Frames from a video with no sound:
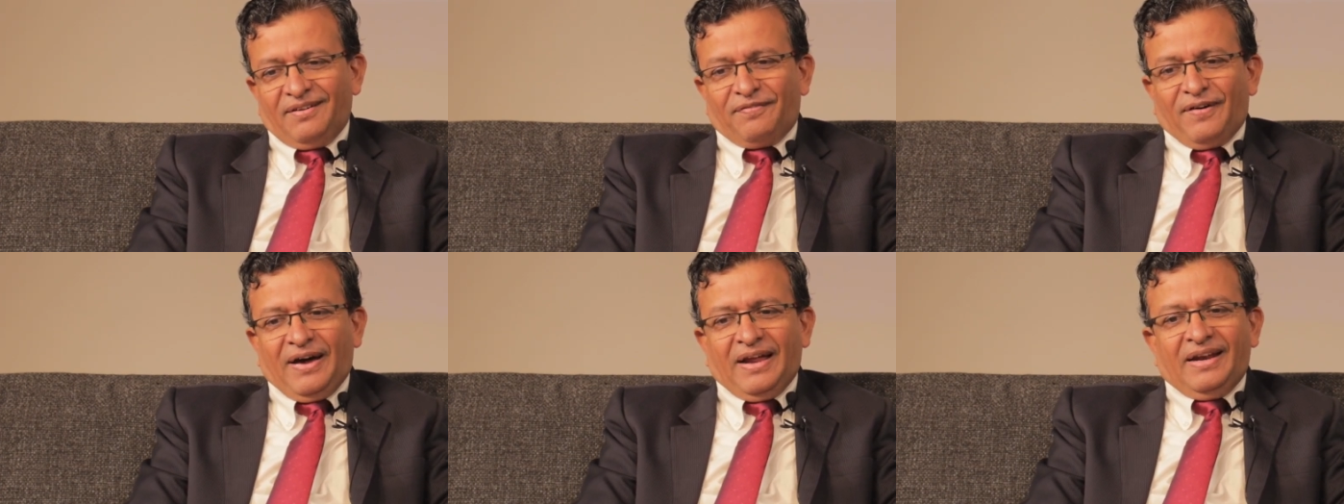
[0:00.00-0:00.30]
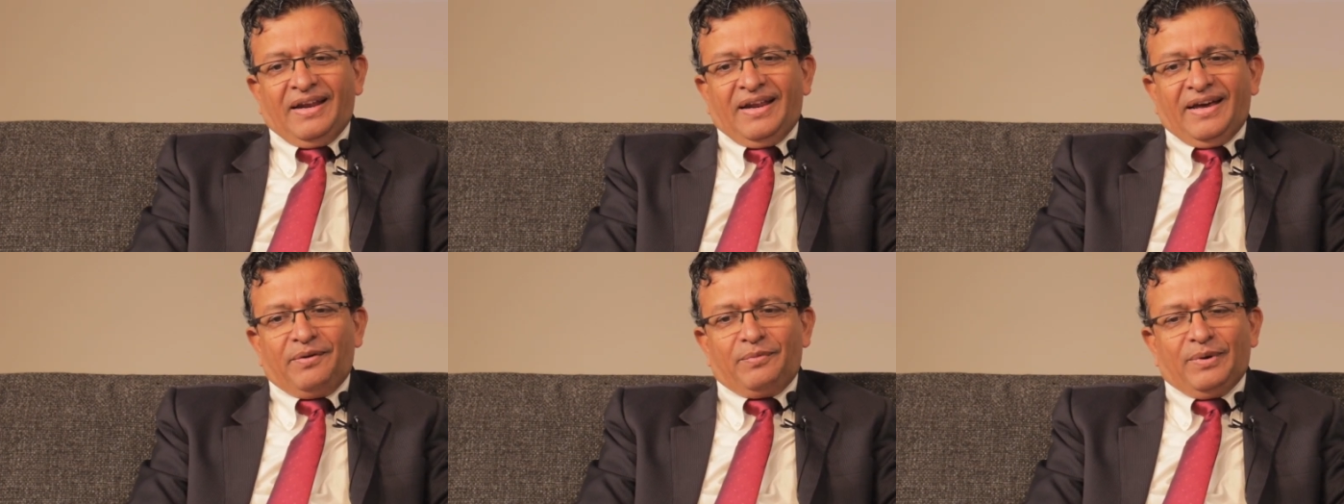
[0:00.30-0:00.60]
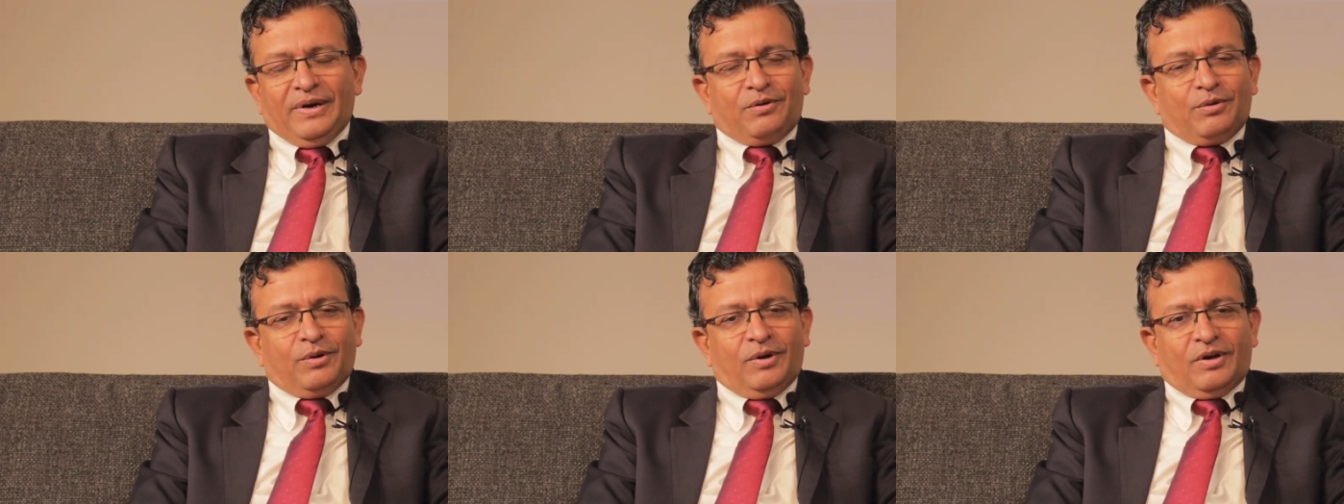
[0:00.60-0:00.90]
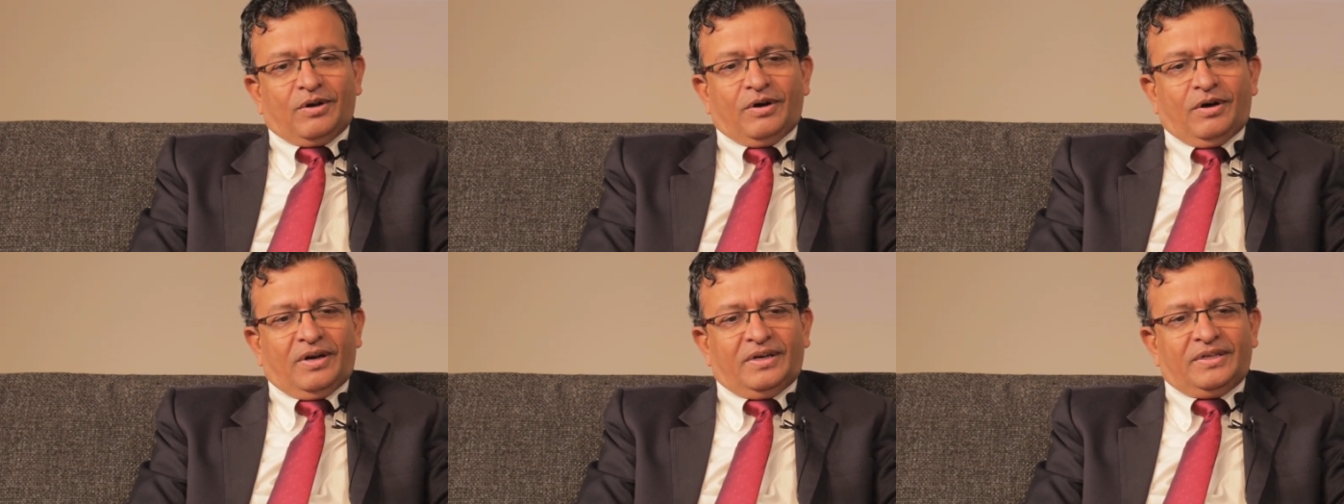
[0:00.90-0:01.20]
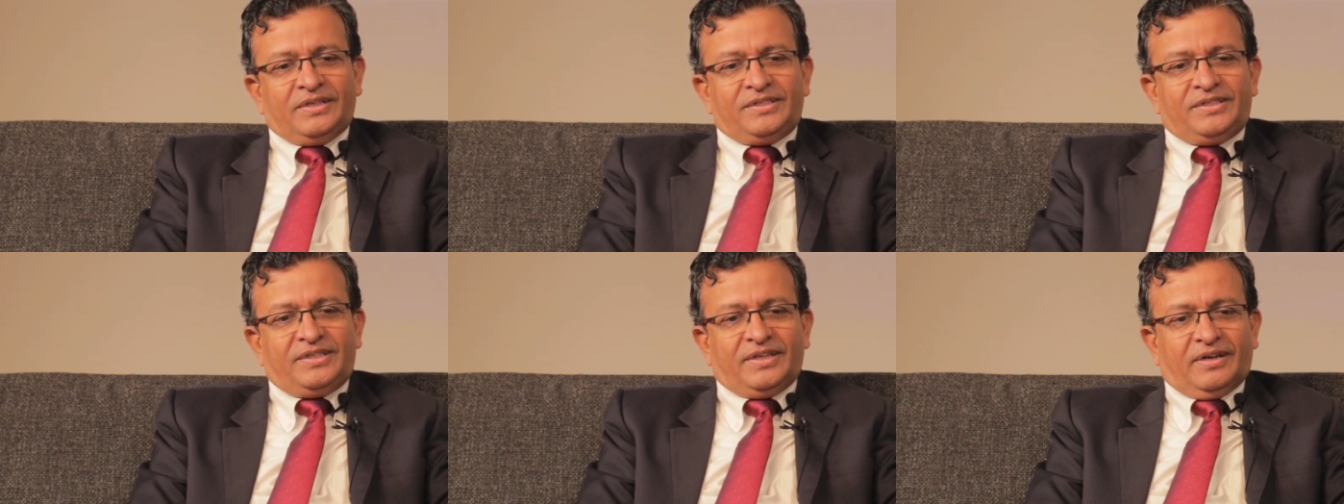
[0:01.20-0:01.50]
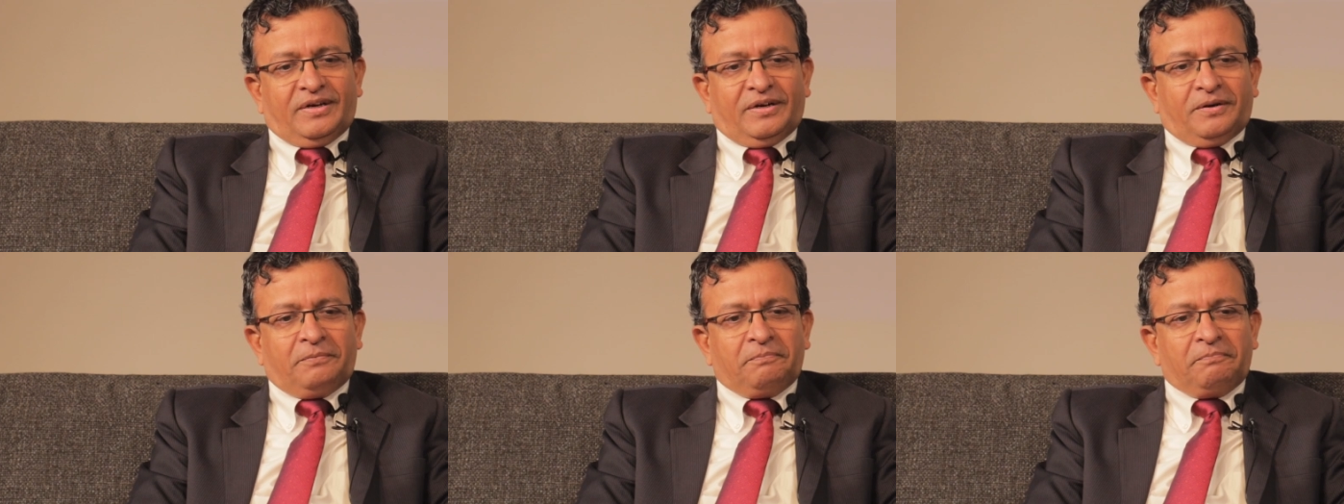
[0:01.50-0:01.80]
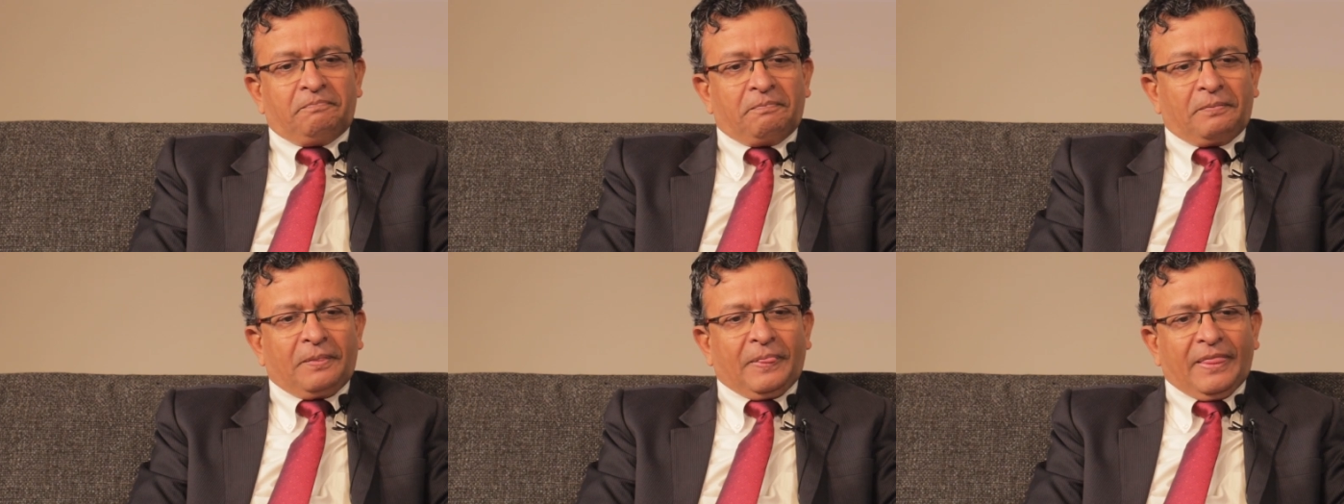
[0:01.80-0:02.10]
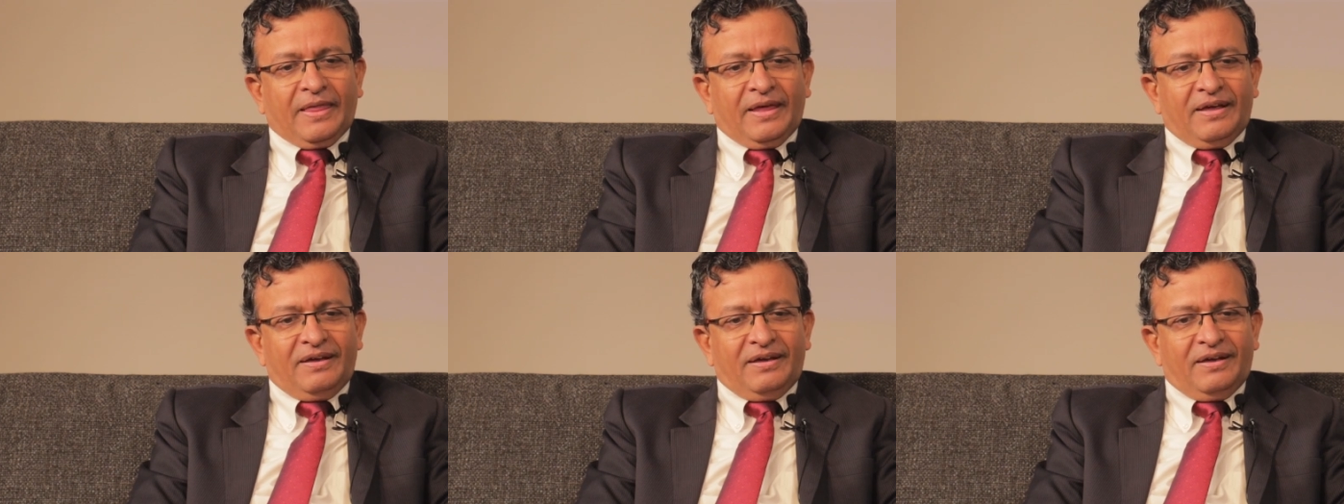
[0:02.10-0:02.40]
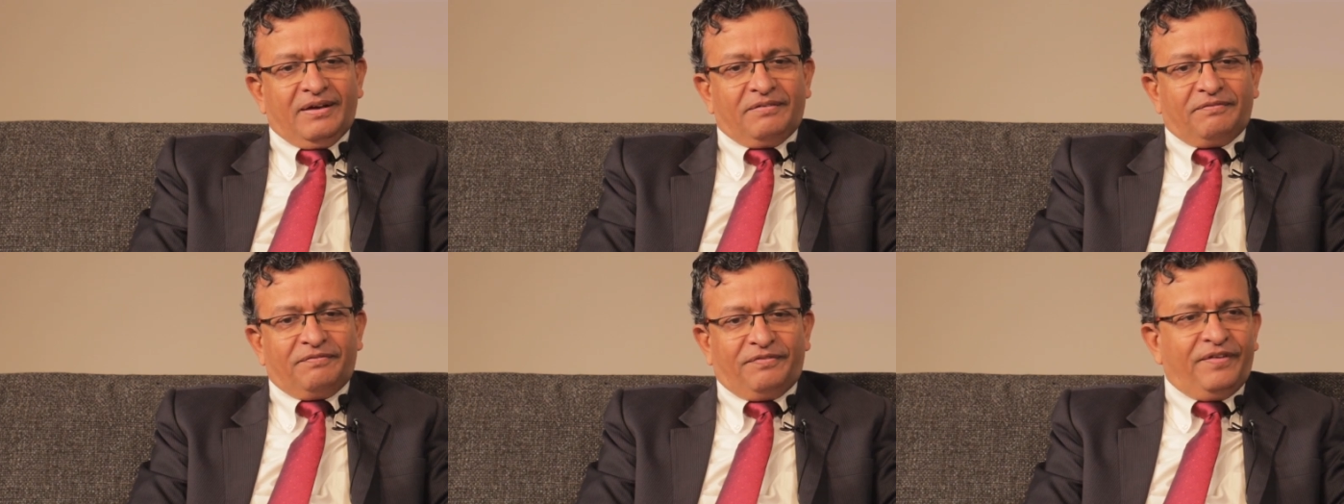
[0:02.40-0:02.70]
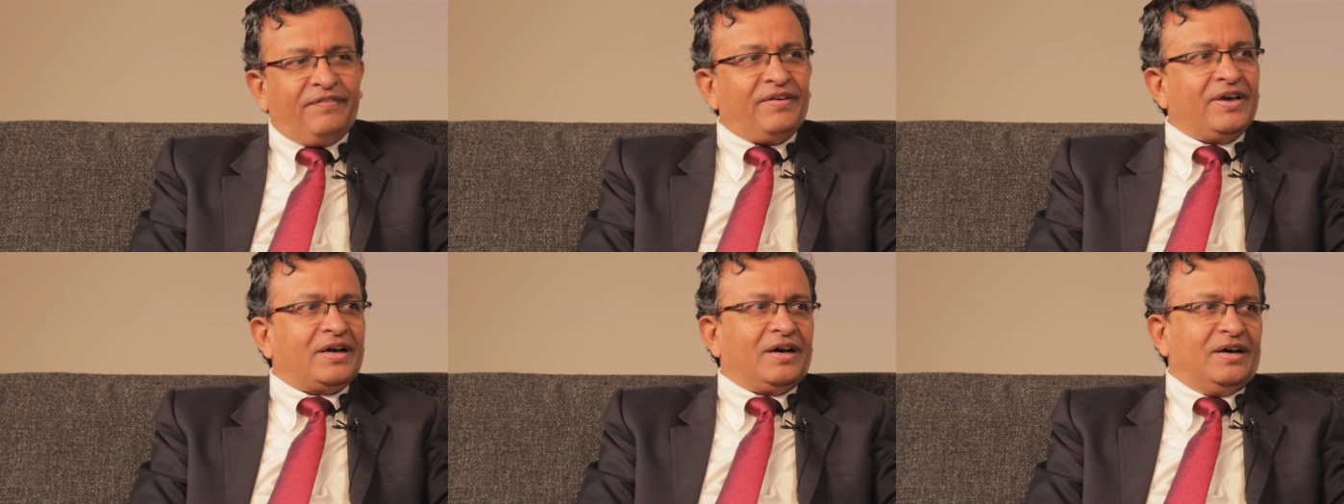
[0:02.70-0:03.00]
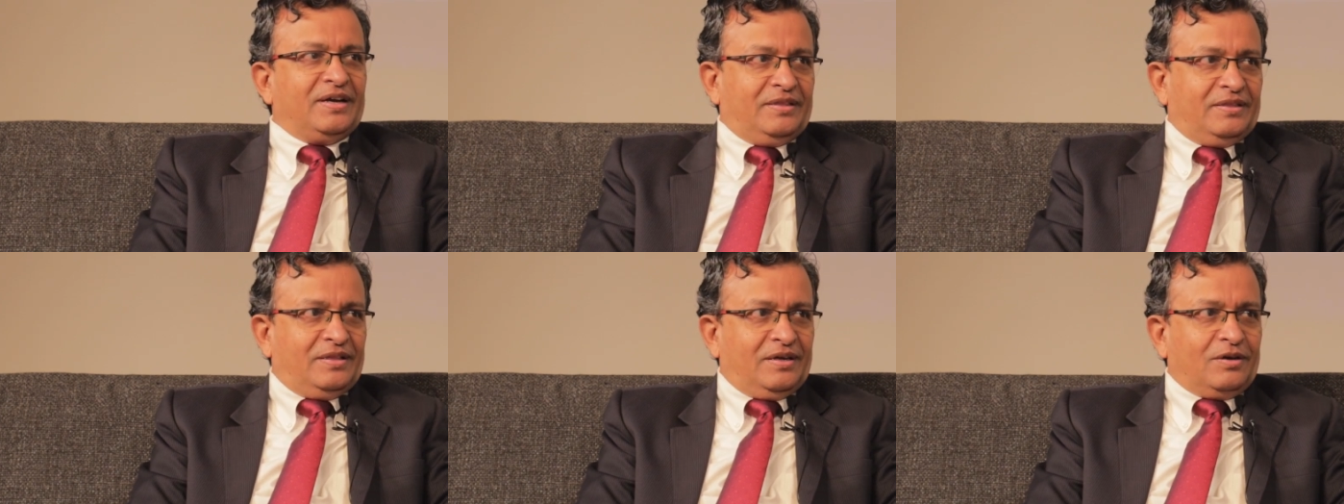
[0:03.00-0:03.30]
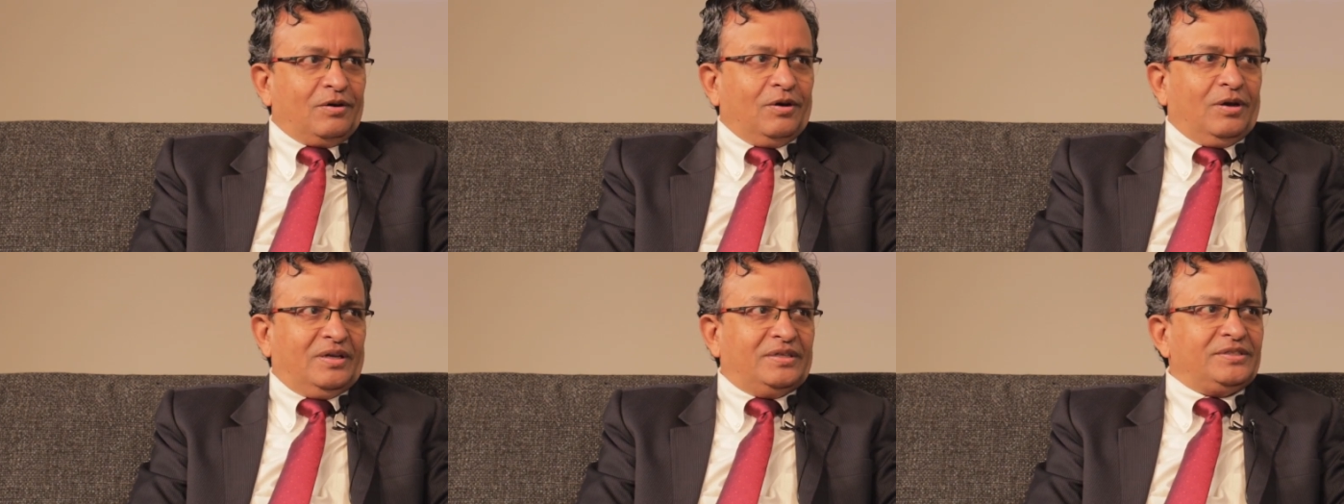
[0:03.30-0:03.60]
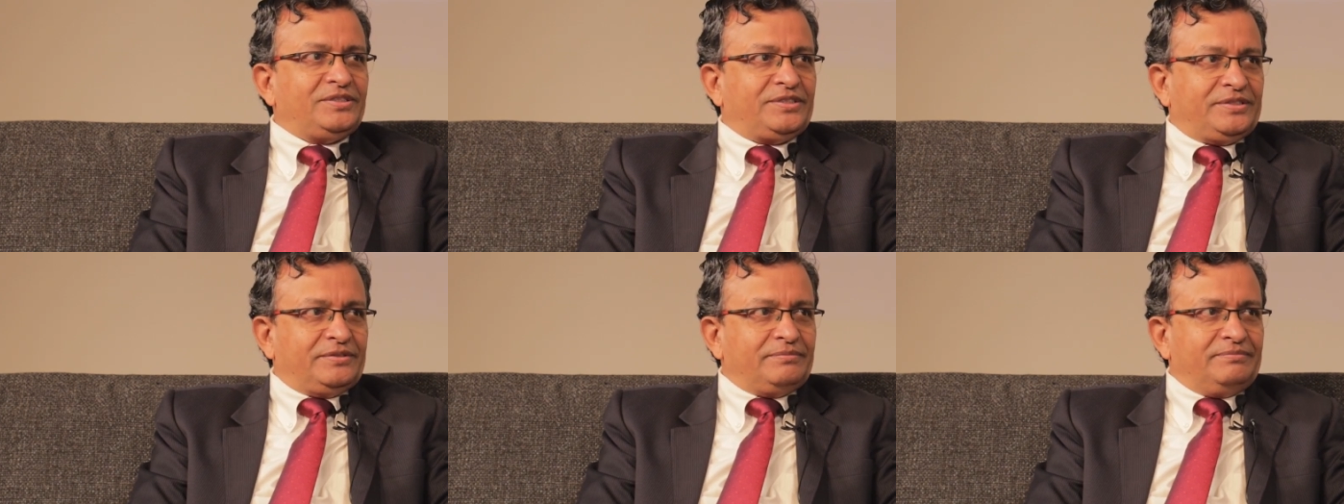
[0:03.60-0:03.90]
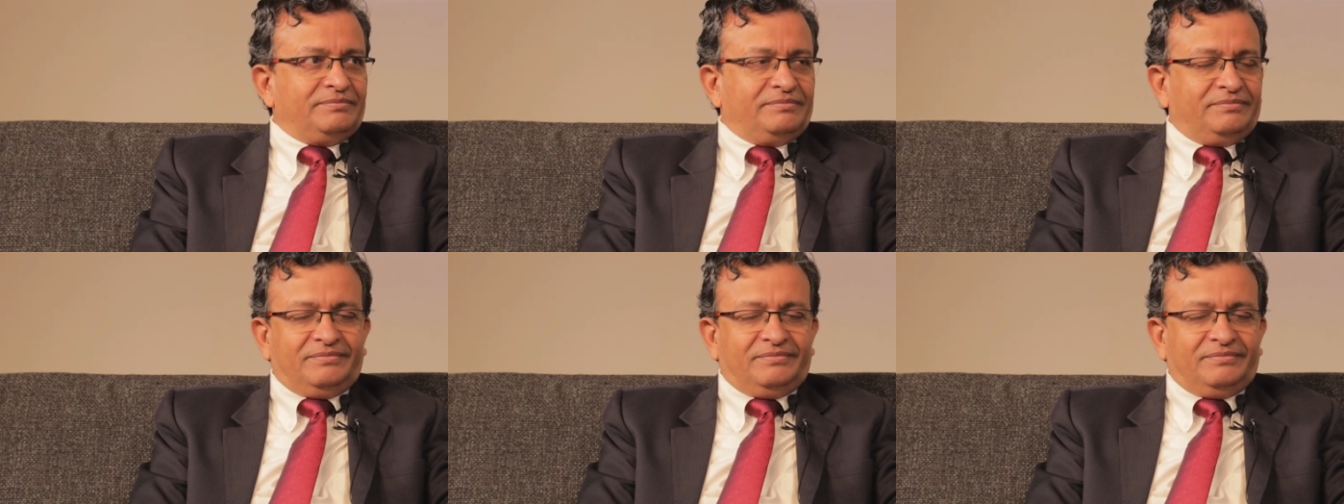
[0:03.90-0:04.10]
Finally, I went to a college, Vivekananda College.